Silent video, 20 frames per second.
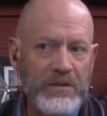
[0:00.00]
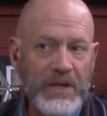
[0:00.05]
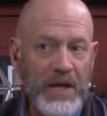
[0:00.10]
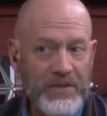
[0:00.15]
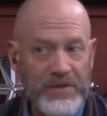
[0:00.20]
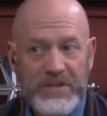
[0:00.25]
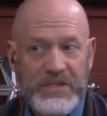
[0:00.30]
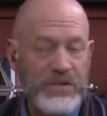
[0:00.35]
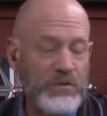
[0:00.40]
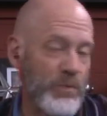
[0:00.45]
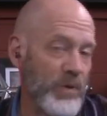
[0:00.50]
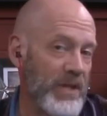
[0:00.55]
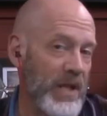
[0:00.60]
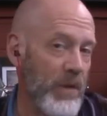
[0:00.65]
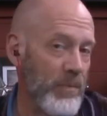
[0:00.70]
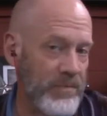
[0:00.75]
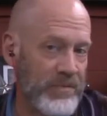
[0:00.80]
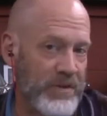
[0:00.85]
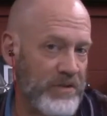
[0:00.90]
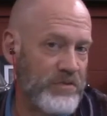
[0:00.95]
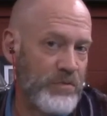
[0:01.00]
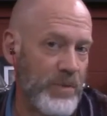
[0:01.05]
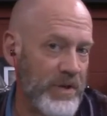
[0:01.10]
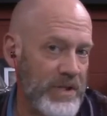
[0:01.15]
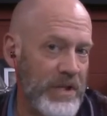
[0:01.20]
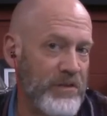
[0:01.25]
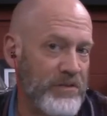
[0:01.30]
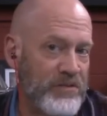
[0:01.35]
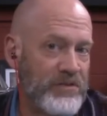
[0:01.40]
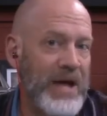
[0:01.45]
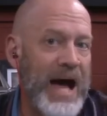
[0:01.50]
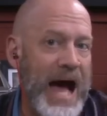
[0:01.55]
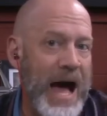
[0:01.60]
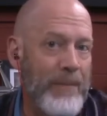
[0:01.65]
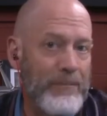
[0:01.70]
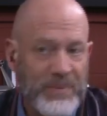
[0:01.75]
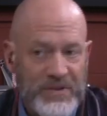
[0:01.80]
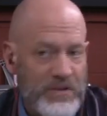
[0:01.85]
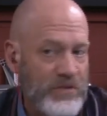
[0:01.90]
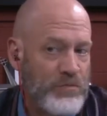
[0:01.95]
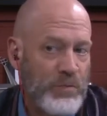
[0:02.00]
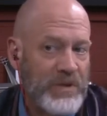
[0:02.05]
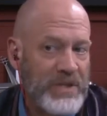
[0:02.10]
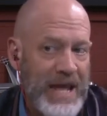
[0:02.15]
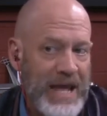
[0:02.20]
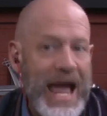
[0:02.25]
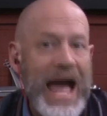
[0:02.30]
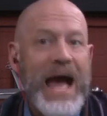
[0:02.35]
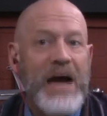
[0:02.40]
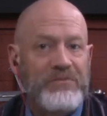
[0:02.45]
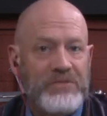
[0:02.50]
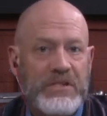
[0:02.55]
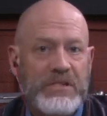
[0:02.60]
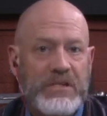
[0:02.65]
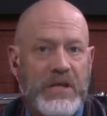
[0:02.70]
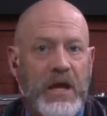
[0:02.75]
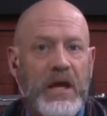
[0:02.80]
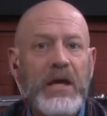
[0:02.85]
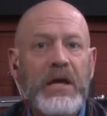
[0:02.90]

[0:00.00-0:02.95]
this is where they'll stop, but this is what they have to say.